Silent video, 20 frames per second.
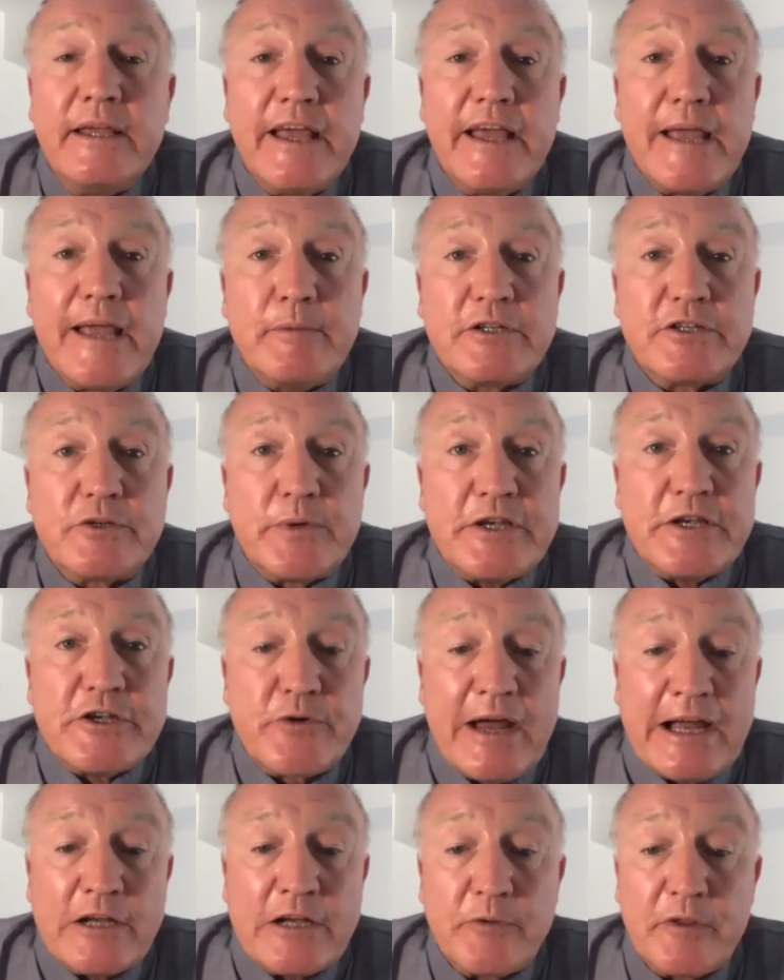able to
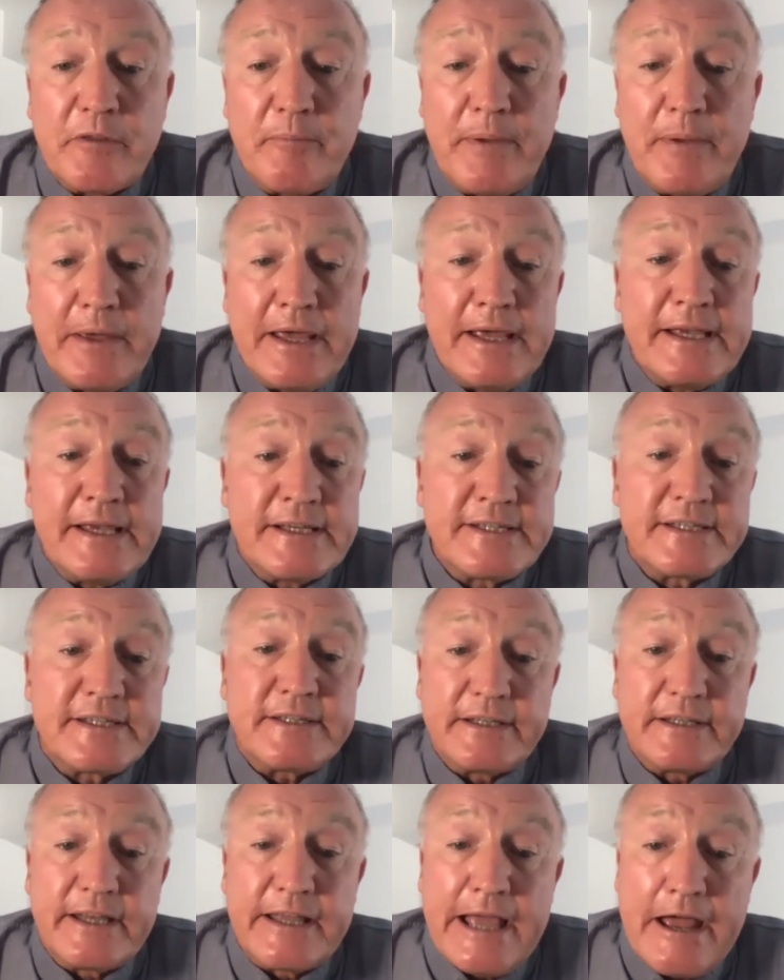interact with peers
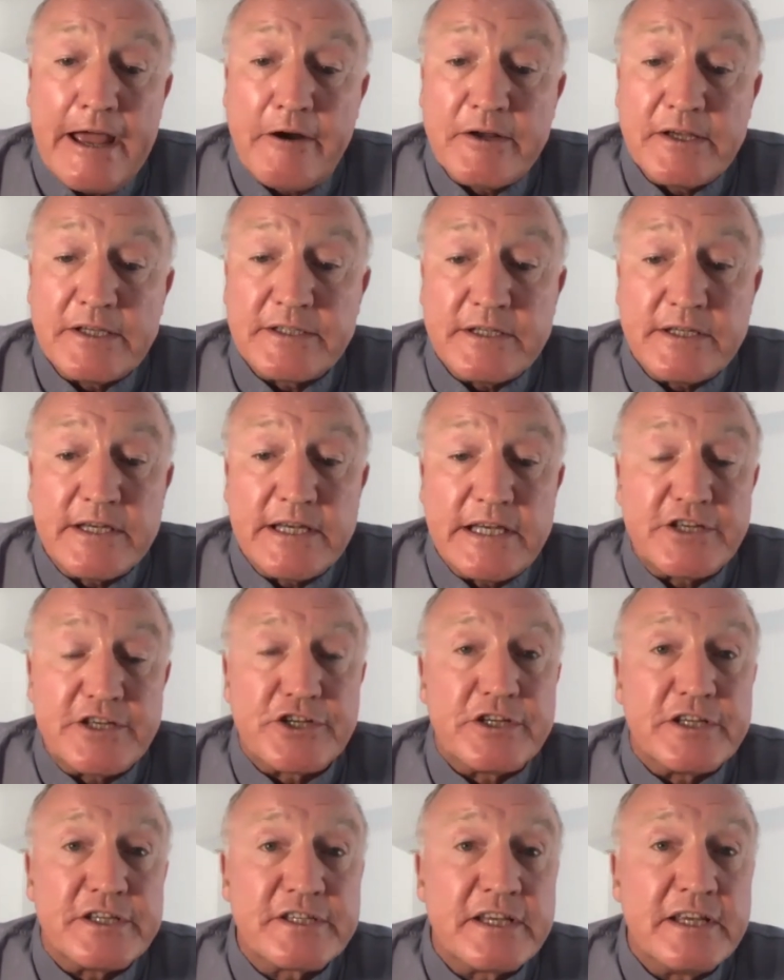and carers and
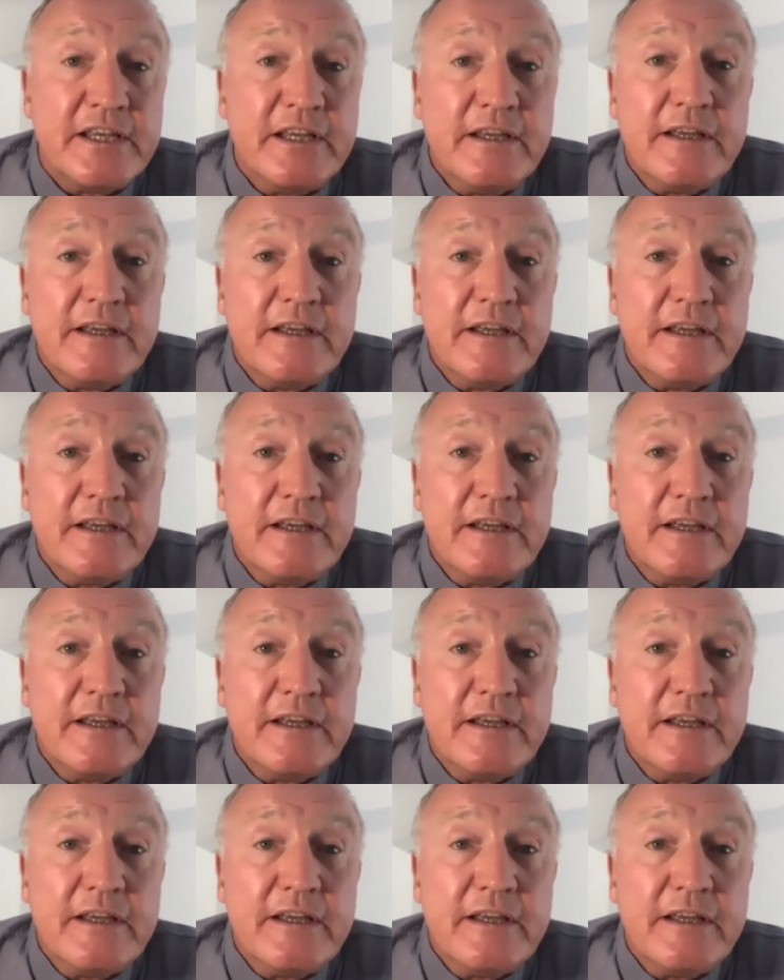teachers,